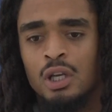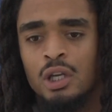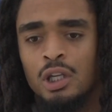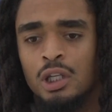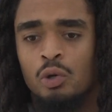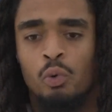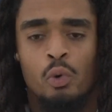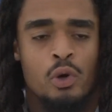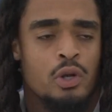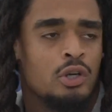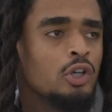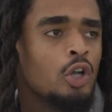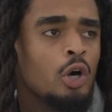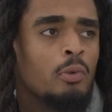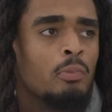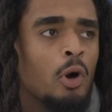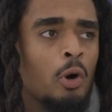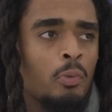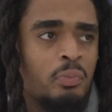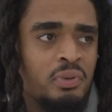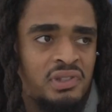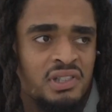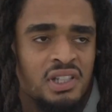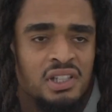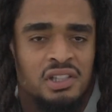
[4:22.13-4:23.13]
you want to know
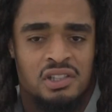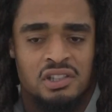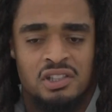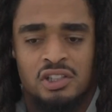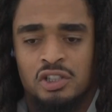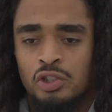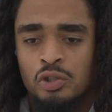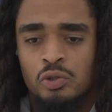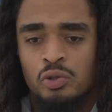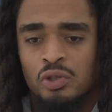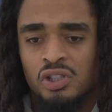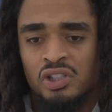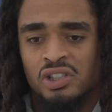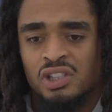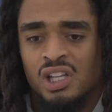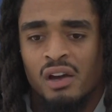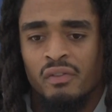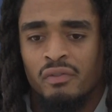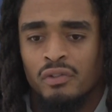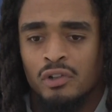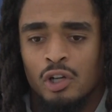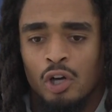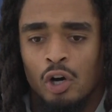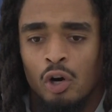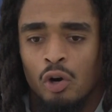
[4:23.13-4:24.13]
both positions because you just
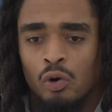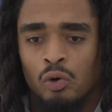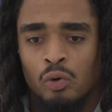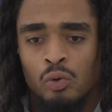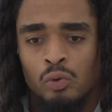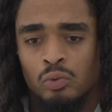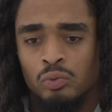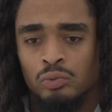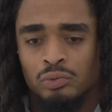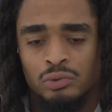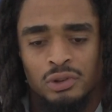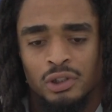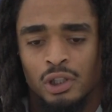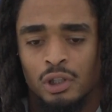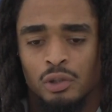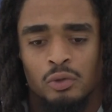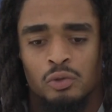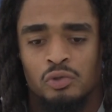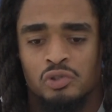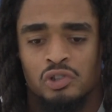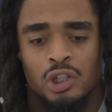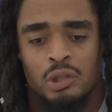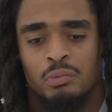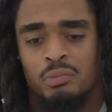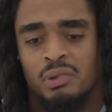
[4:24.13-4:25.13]
never know who's
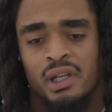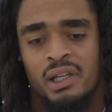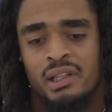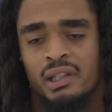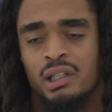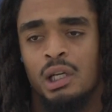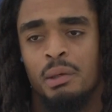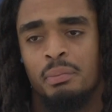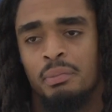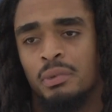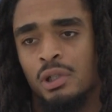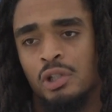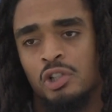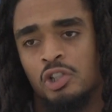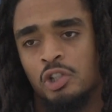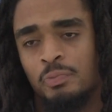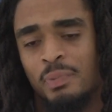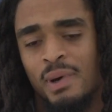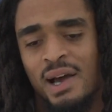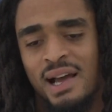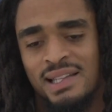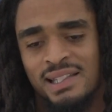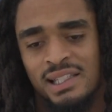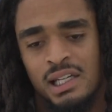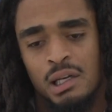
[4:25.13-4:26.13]
going to be ended up in those spots.